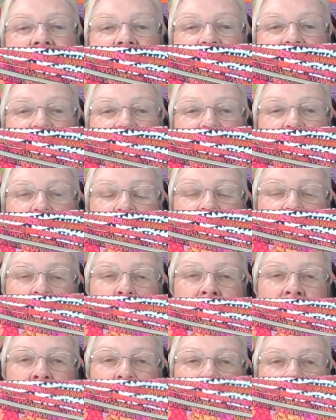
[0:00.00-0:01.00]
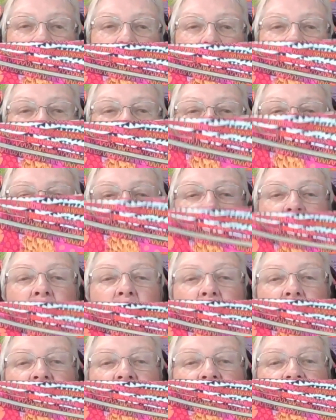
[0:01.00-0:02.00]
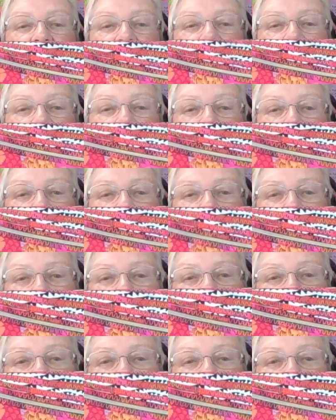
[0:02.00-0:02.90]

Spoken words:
it's all about the options that you have.